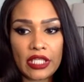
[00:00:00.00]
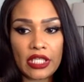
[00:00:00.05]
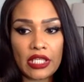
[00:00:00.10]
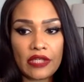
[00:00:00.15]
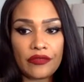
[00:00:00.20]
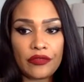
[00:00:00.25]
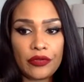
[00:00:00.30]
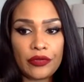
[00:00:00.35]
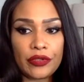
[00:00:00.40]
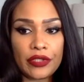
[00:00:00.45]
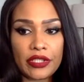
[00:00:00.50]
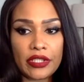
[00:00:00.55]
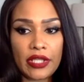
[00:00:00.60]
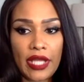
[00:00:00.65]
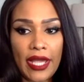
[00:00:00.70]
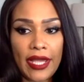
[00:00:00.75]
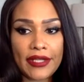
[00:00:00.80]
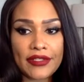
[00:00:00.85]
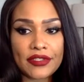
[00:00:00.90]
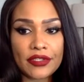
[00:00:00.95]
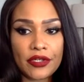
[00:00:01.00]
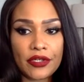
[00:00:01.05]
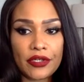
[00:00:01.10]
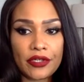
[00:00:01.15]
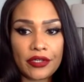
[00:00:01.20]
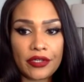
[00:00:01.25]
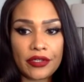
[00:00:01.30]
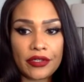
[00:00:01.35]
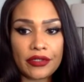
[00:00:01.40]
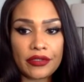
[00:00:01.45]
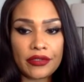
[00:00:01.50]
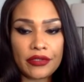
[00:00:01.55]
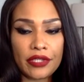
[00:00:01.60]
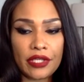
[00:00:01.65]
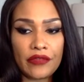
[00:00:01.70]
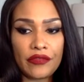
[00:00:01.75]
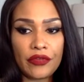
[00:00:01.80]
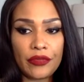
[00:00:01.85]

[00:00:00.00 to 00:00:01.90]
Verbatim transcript: if you could ask her if